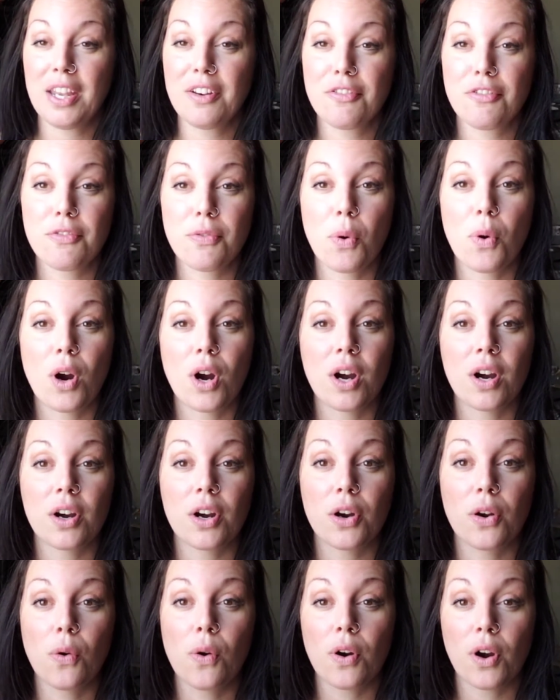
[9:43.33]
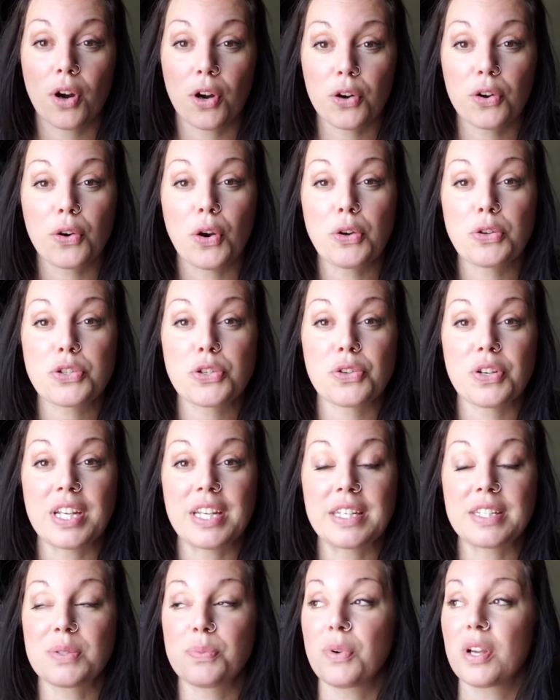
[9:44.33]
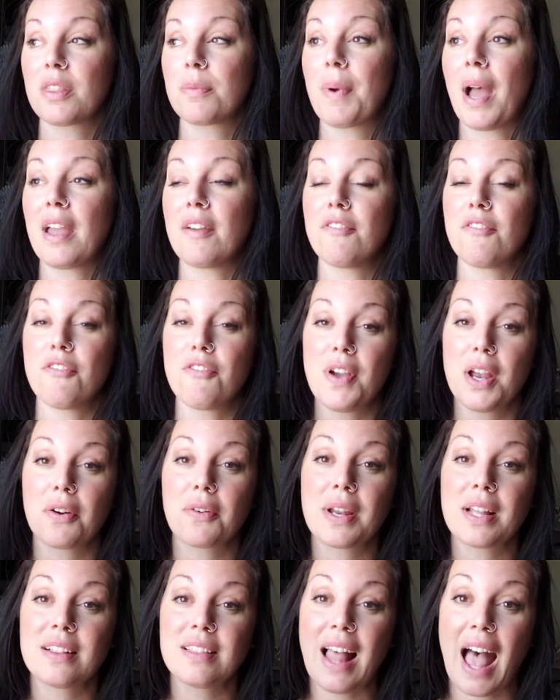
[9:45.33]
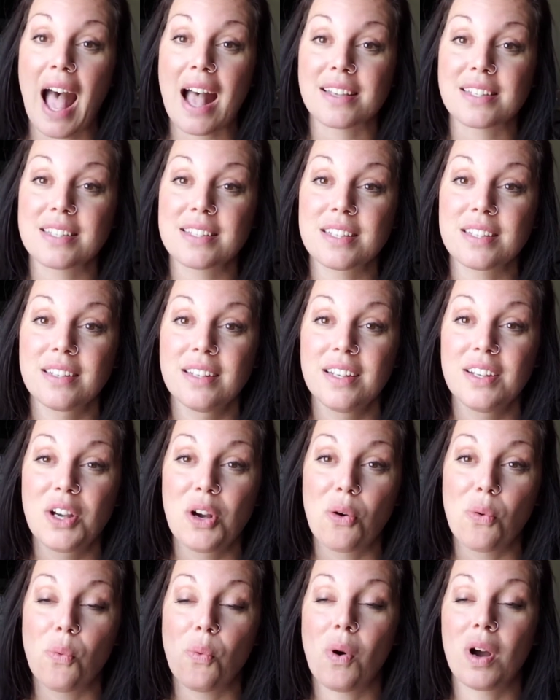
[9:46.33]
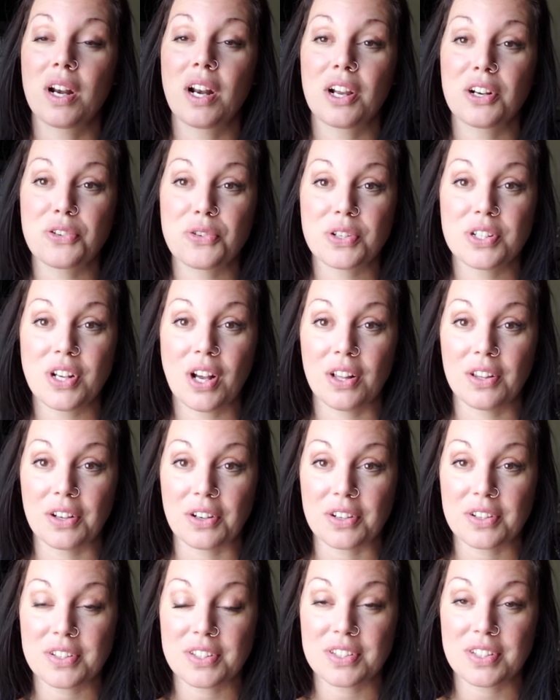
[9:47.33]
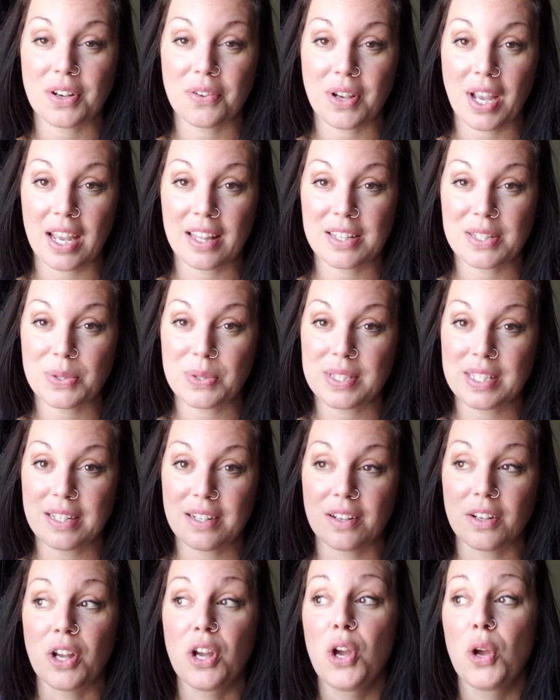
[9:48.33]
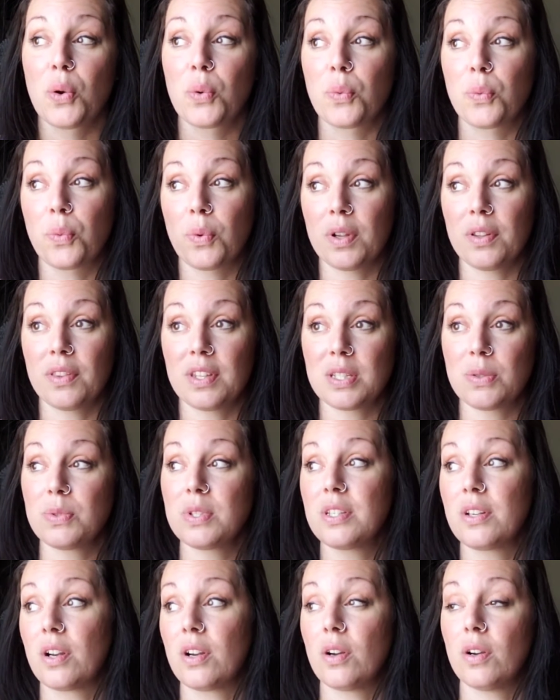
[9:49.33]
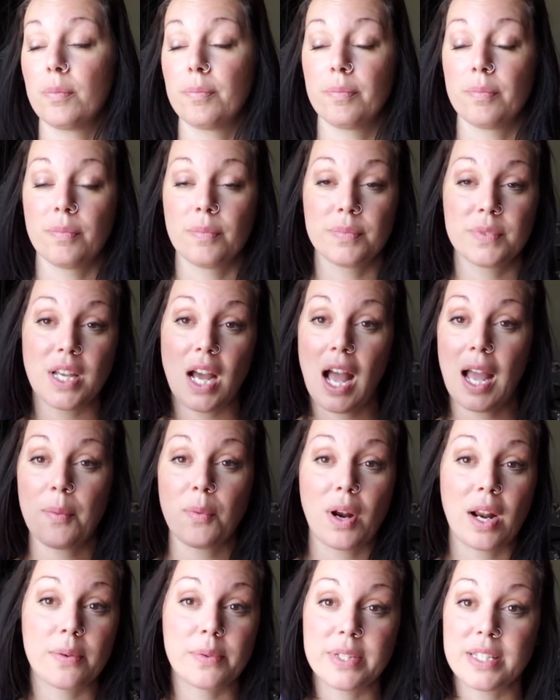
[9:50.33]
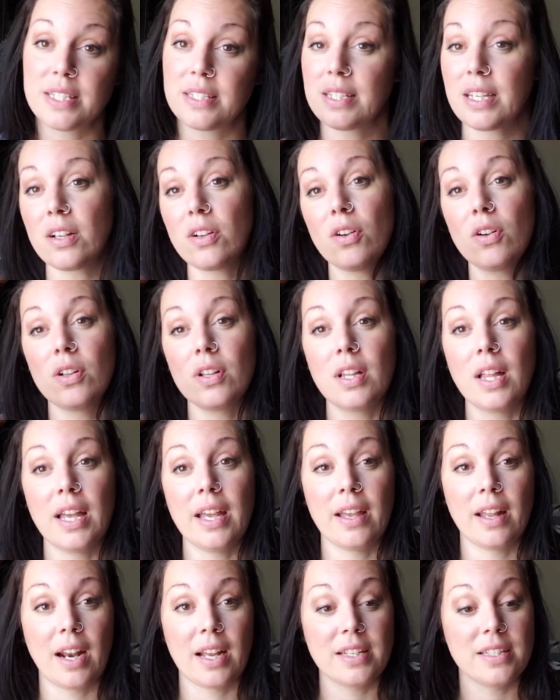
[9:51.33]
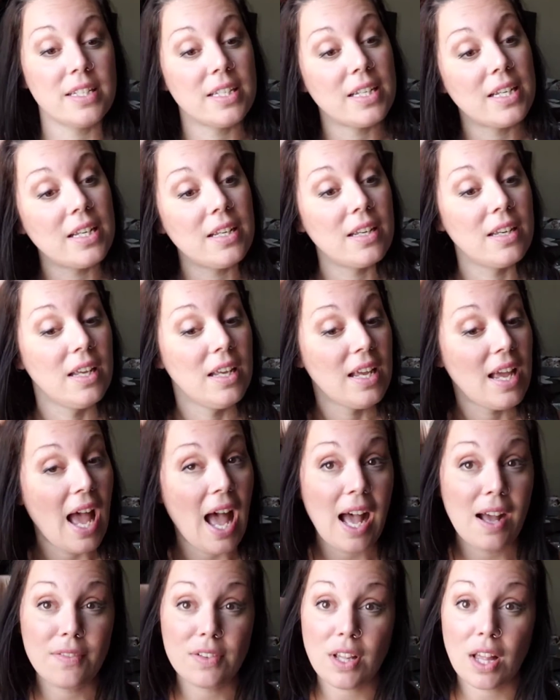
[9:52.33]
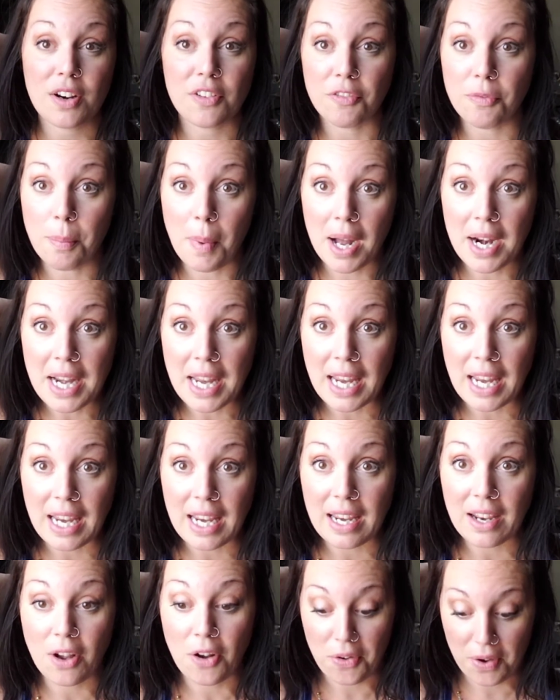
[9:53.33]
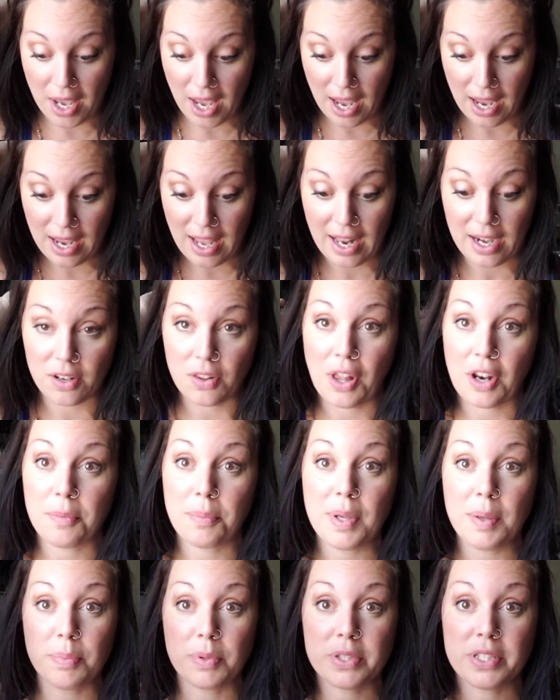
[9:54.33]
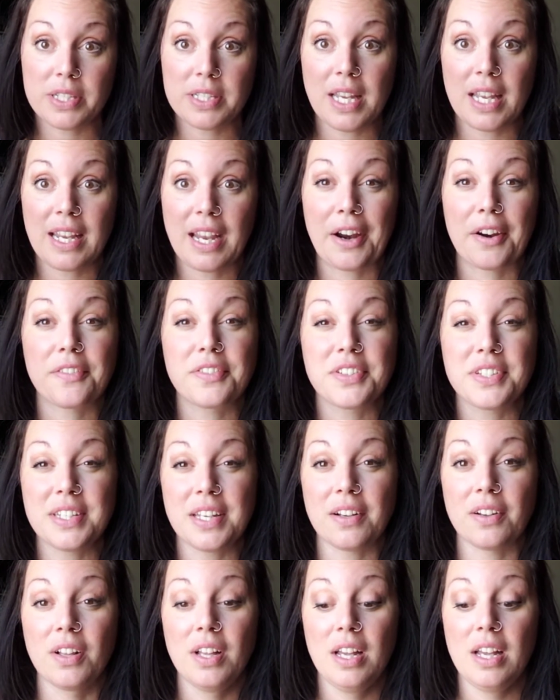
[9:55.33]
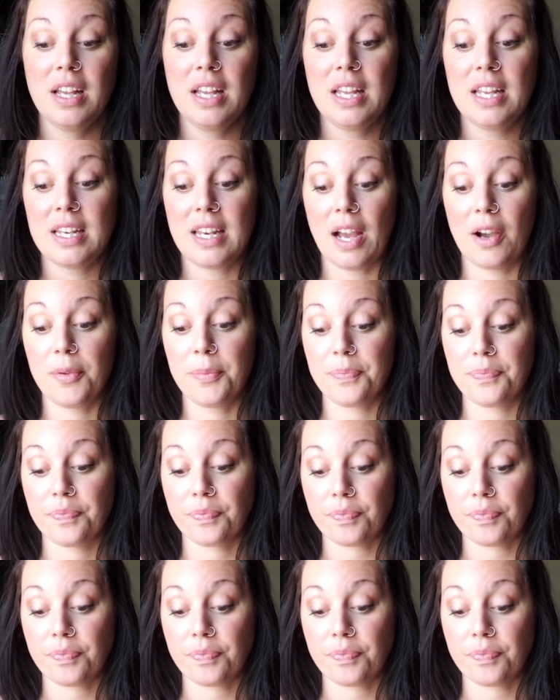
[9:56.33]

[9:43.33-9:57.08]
for her groceries with my very last $100. Okay, this wasn't a time when I was single and I didn't have a lot of money. Okay, I had a lot of people to take care of still. Now,